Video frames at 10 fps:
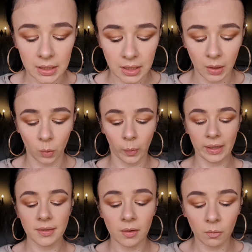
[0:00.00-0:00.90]
the
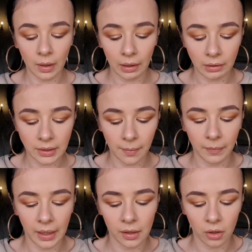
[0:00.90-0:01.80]
Wet n Wild
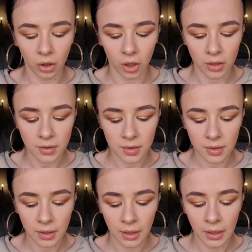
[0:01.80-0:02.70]
Mega Last
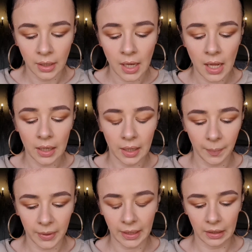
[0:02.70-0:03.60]

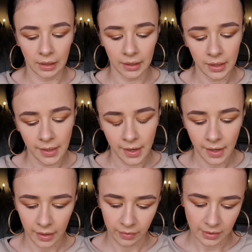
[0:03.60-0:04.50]
Lip Color,
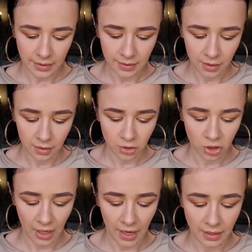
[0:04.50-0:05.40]
and this is in the
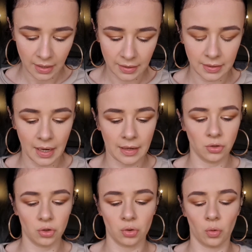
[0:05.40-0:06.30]
shade
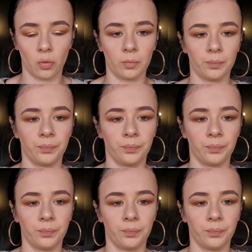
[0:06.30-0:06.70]
Sandstorm.